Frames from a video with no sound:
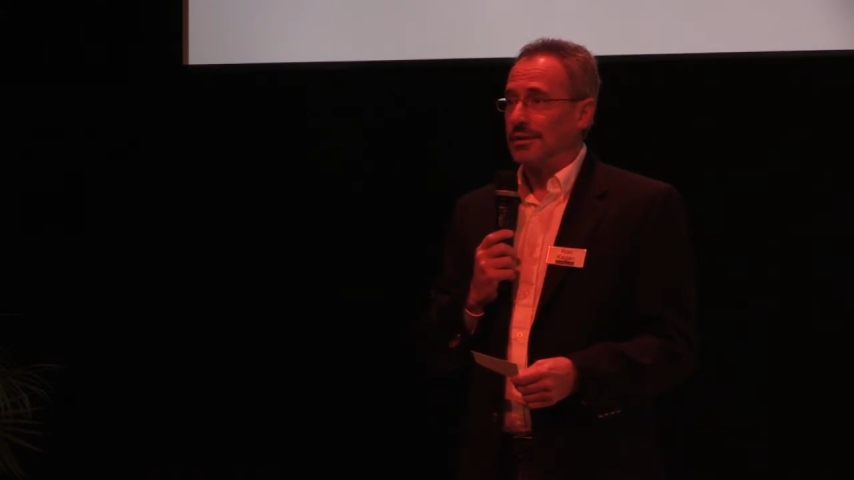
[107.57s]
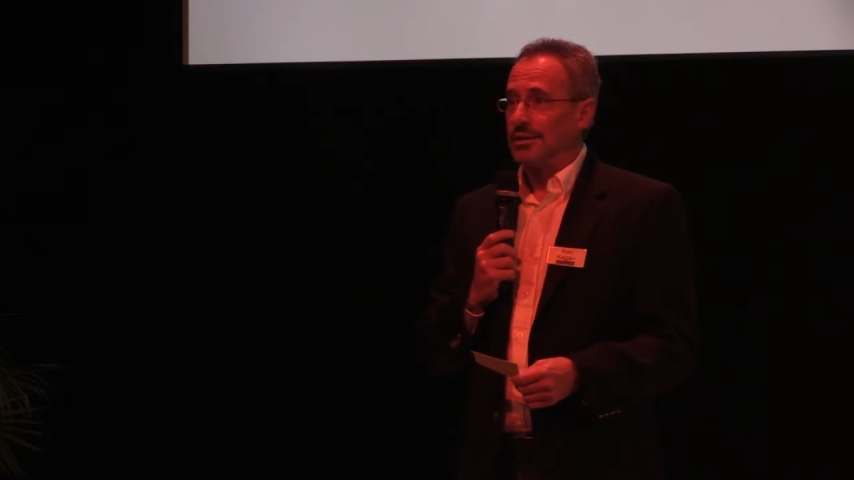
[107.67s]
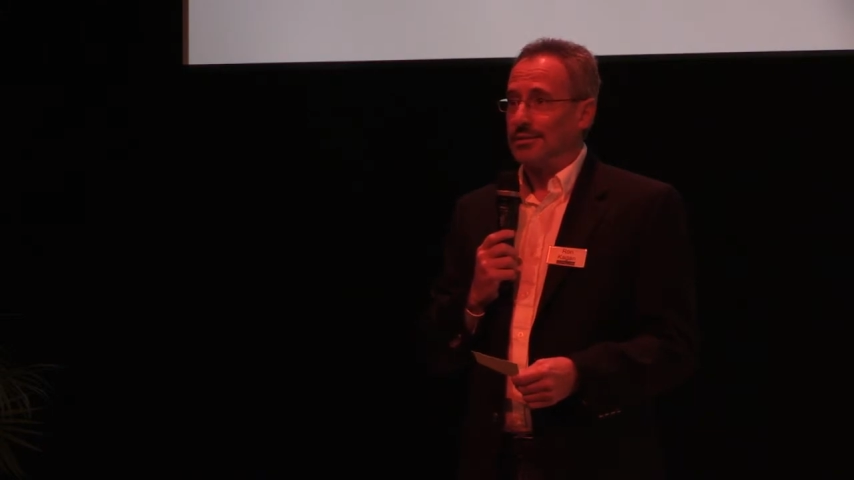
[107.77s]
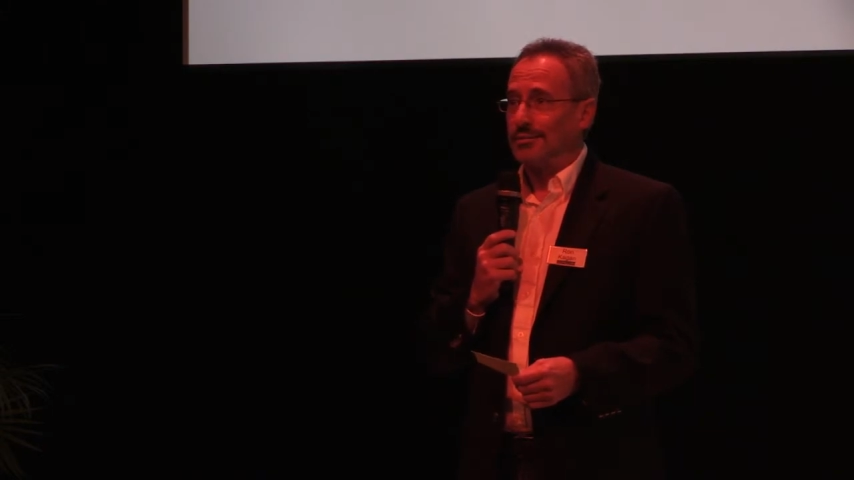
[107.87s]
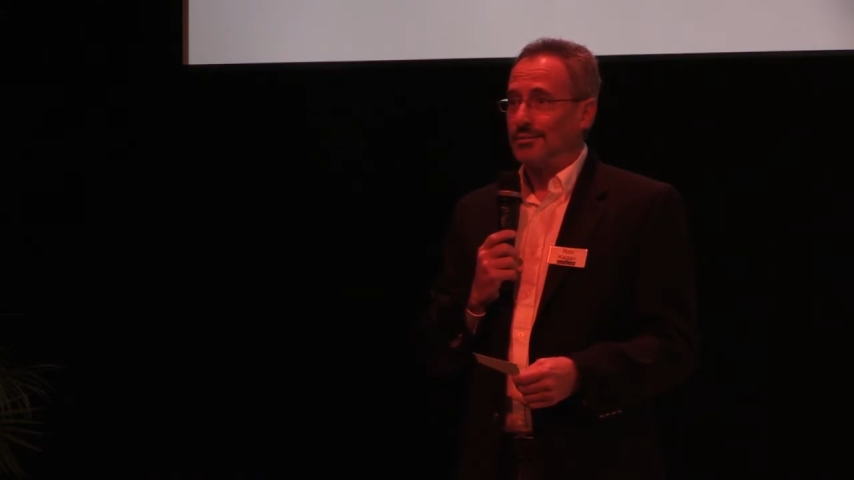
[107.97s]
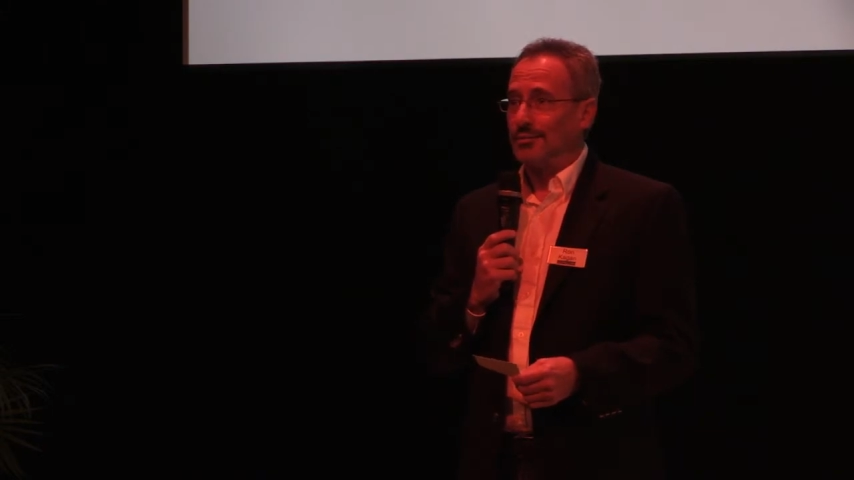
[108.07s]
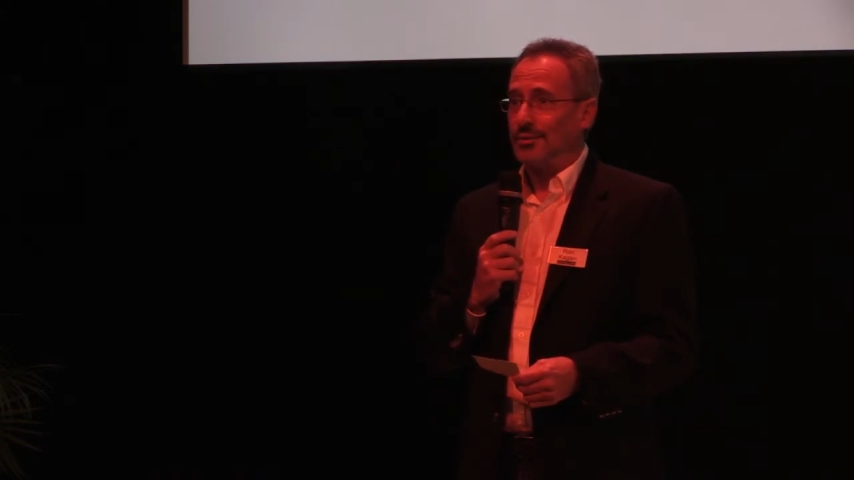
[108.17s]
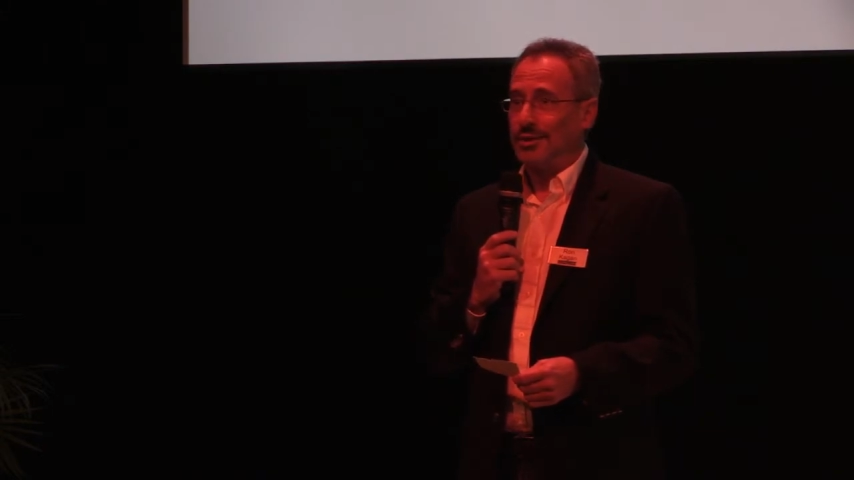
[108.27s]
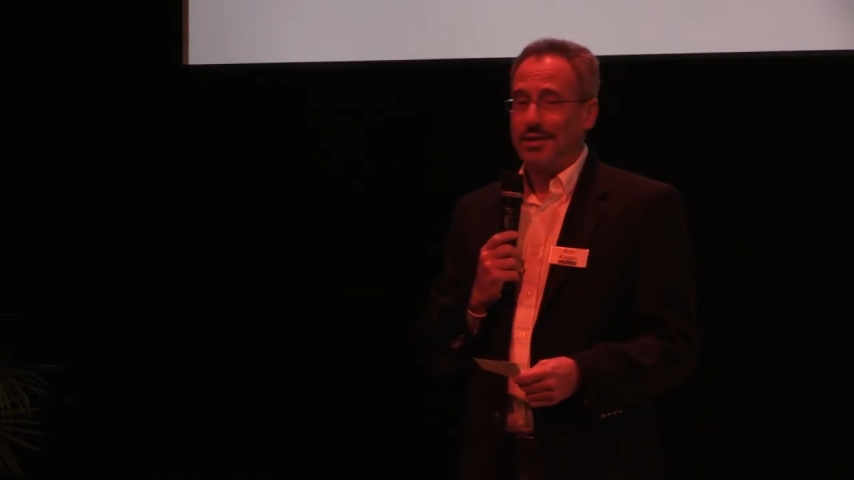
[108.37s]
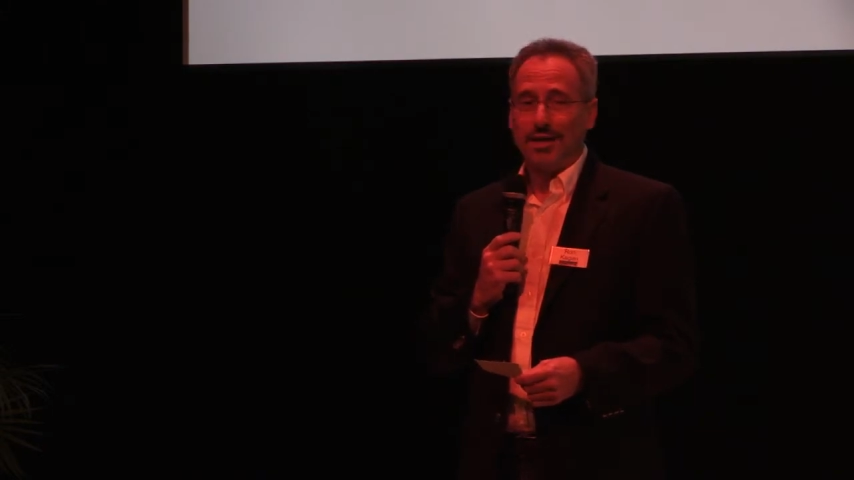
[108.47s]
And
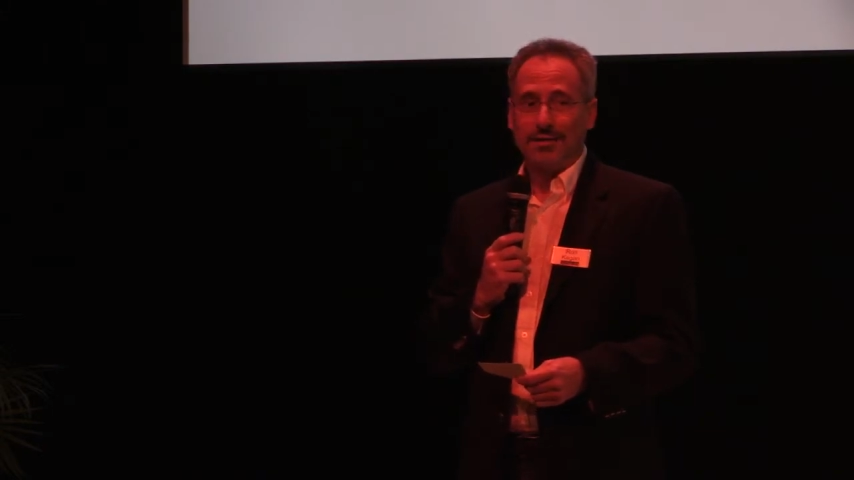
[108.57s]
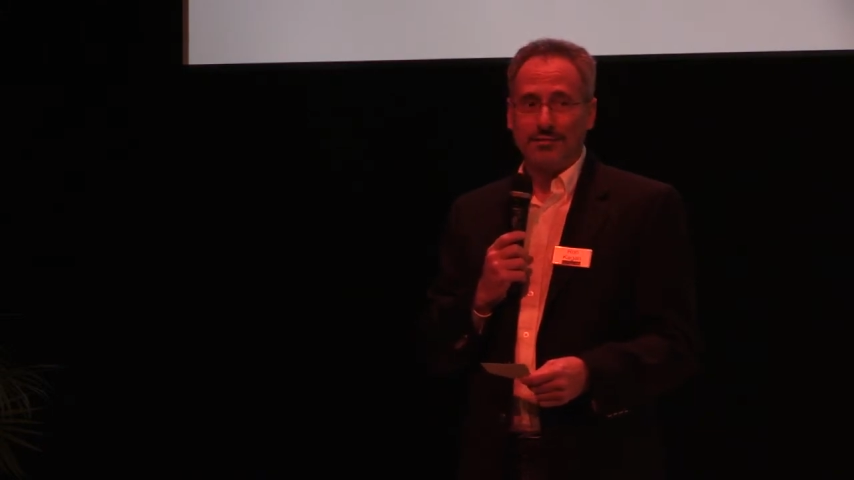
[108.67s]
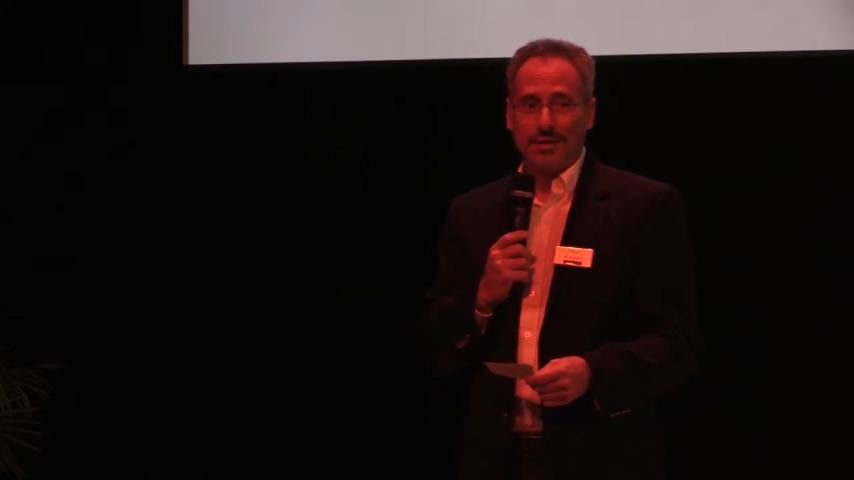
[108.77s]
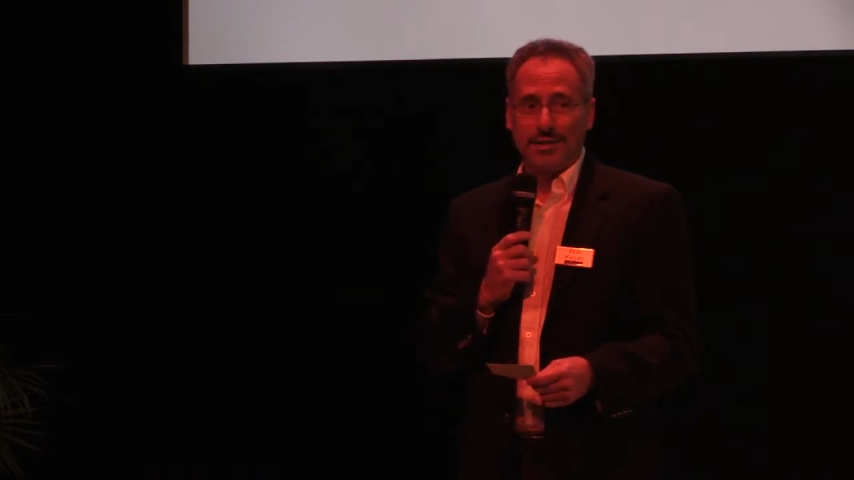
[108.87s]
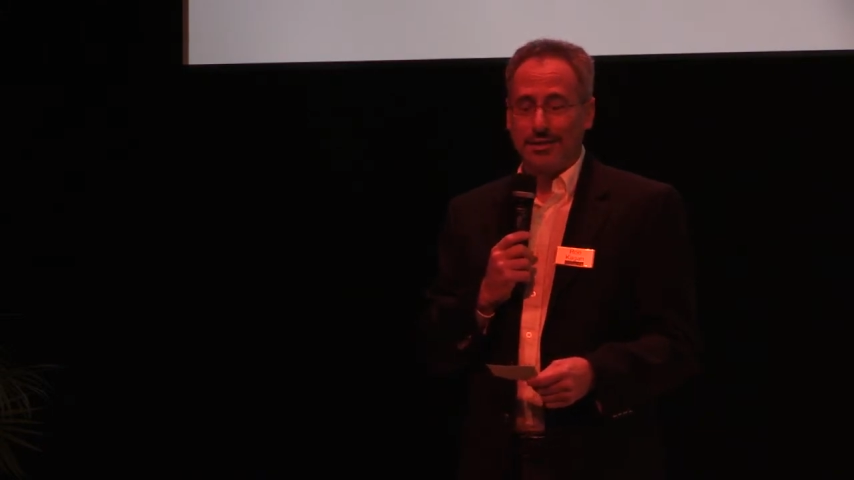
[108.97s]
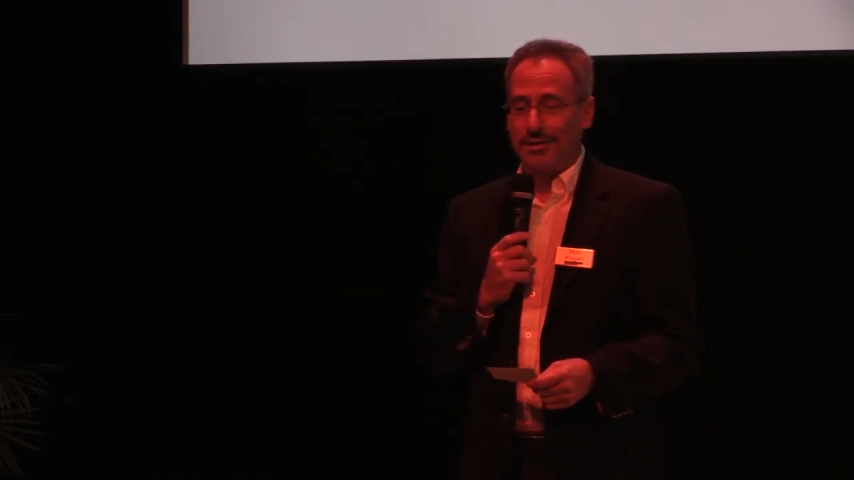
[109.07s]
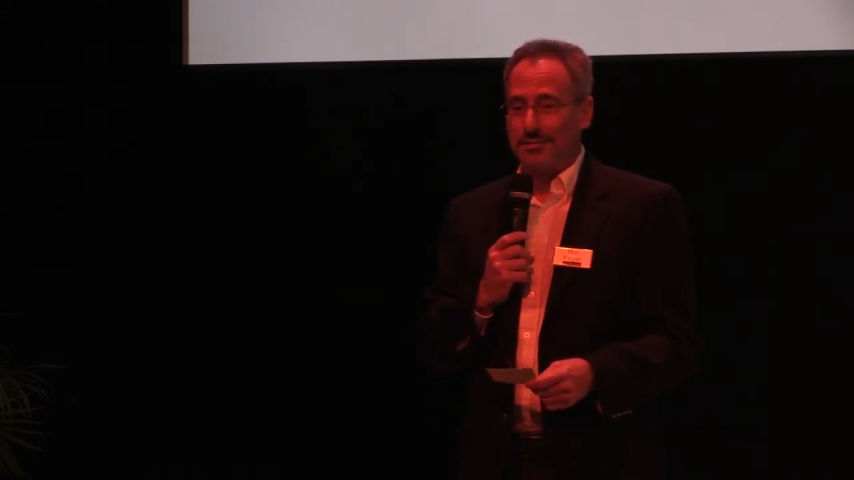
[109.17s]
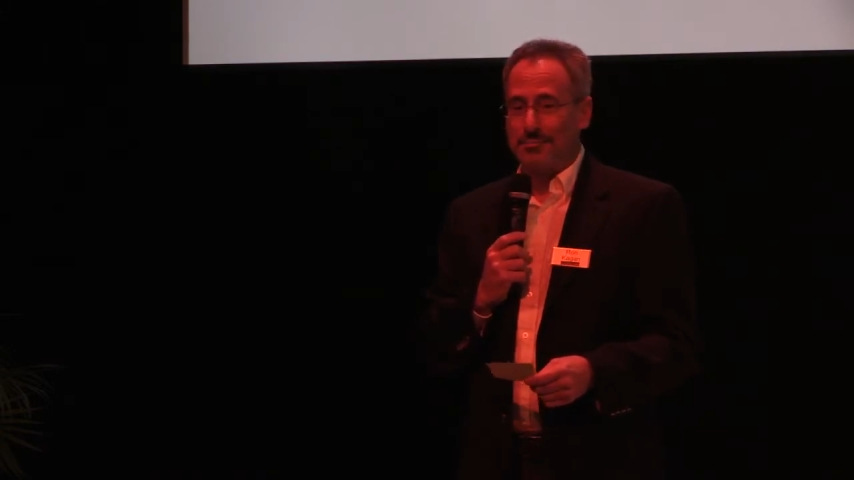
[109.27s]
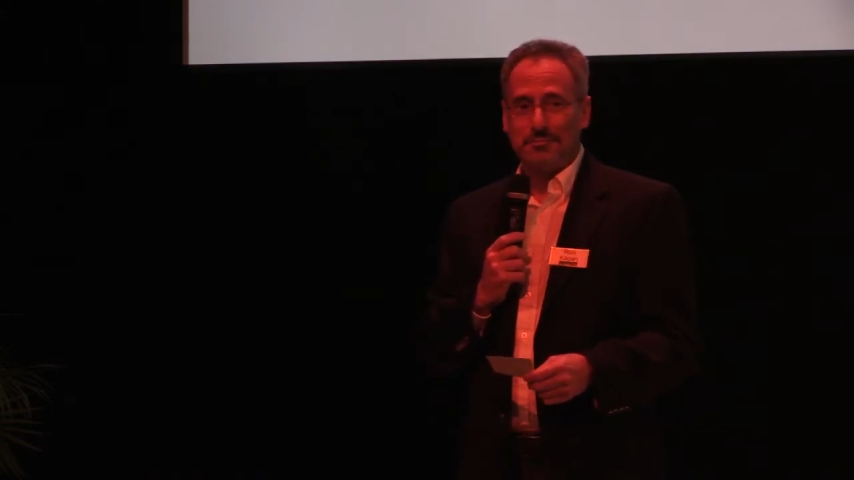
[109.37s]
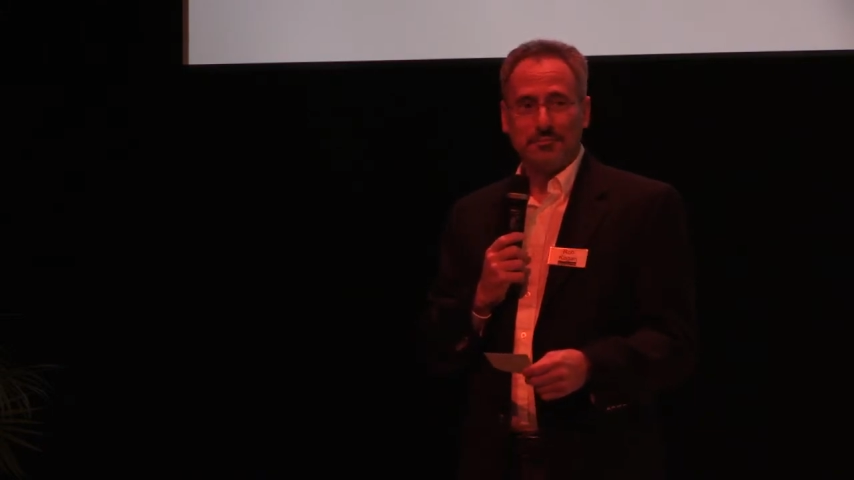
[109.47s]
we have a